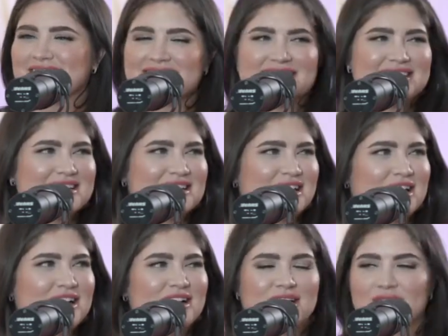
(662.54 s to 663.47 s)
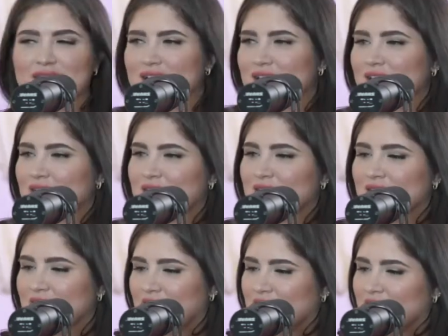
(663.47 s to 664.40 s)

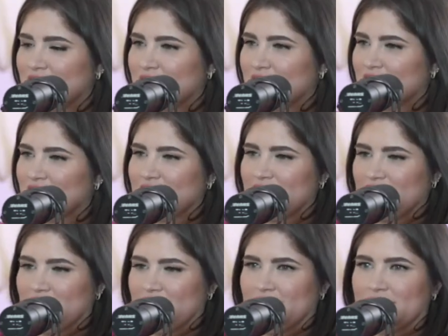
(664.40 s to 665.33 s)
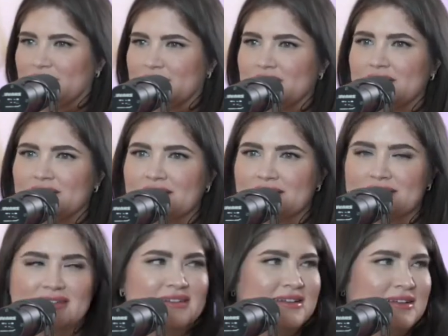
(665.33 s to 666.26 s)

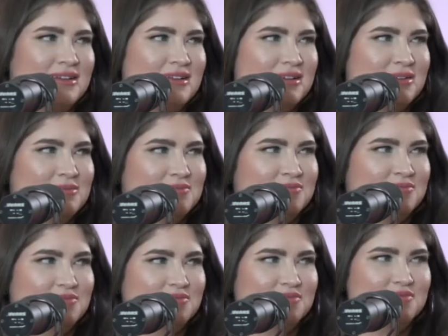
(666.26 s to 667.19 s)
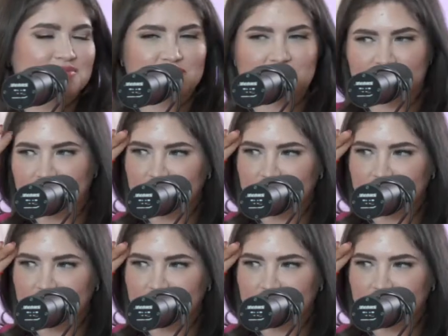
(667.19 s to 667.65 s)
No words are spoken by the person on screen.